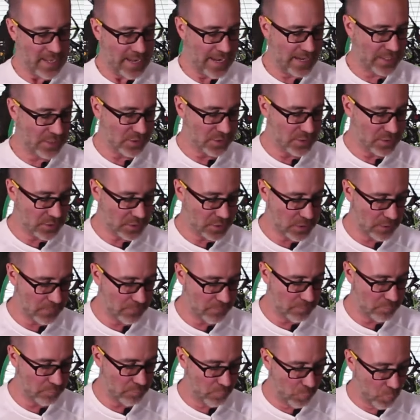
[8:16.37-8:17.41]
It's just
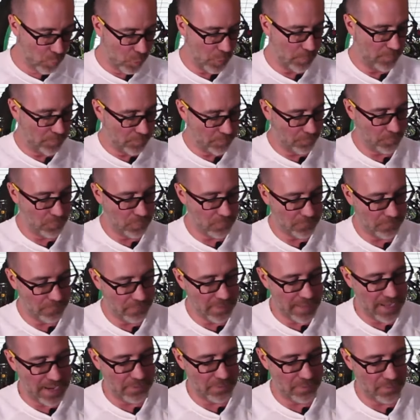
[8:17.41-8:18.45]
more proof
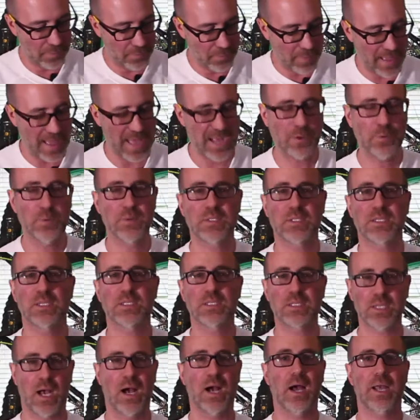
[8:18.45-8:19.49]
that the bag was
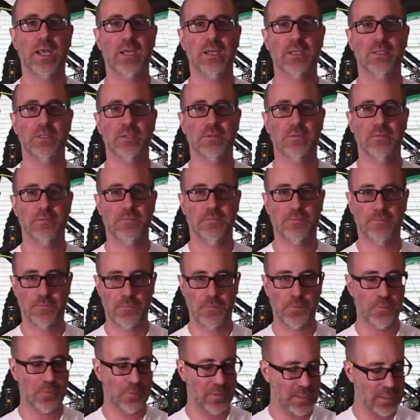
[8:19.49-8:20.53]
designed
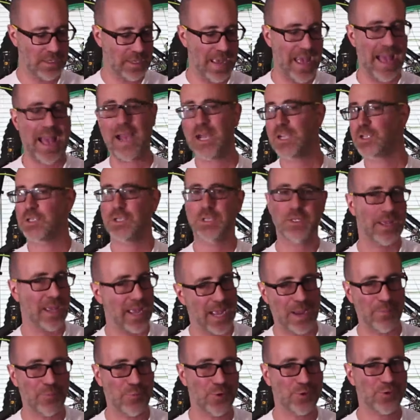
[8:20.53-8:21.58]
for the action
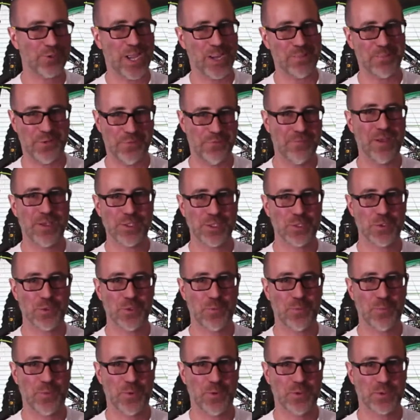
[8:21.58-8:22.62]
camera type
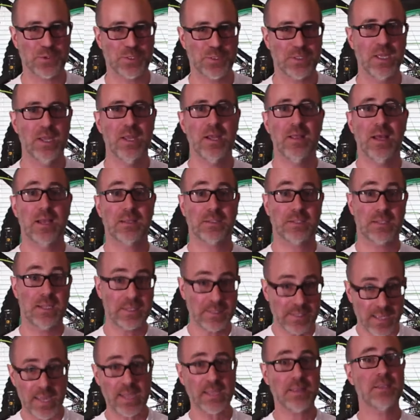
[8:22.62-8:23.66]
adventurer person that's gonna
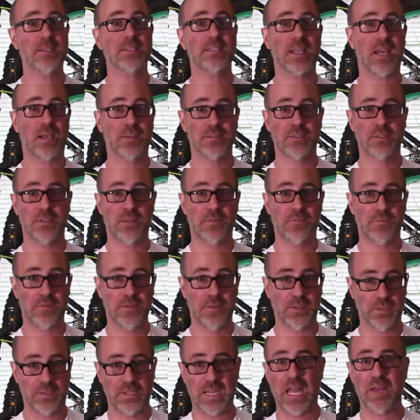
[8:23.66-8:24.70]
take this out into the
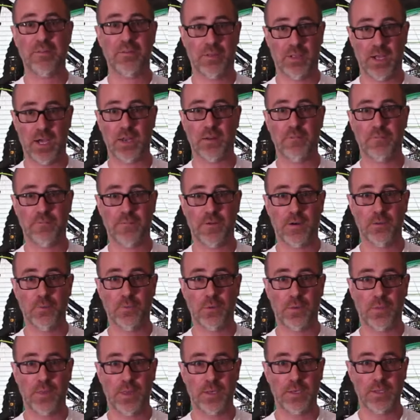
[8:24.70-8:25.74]
field and have a lot of fun
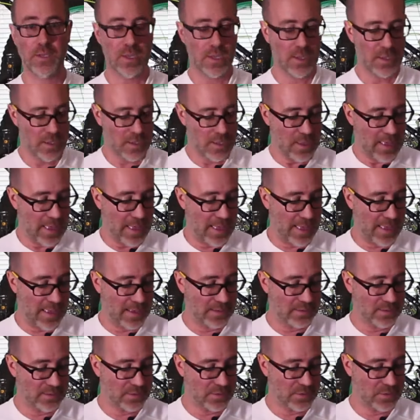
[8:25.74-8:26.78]
with it.
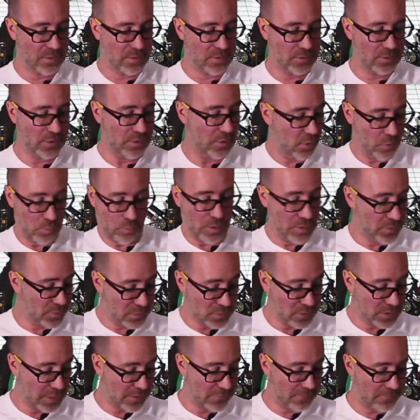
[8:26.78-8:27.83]
And you don't want
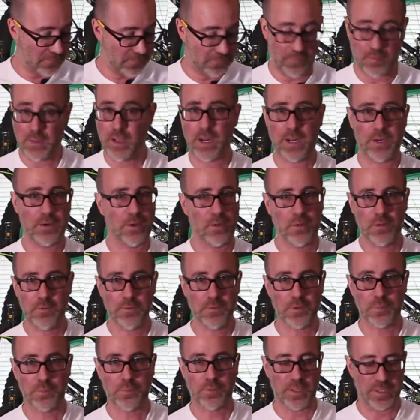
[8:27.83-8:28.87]
your stuff flying all
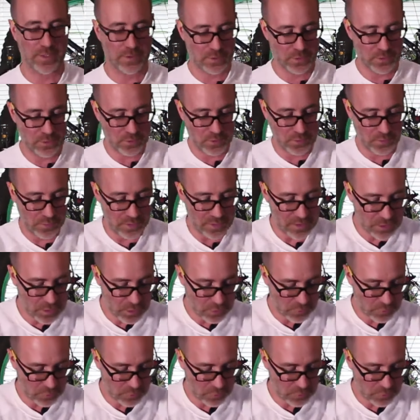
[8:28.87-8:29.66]
over the place. So these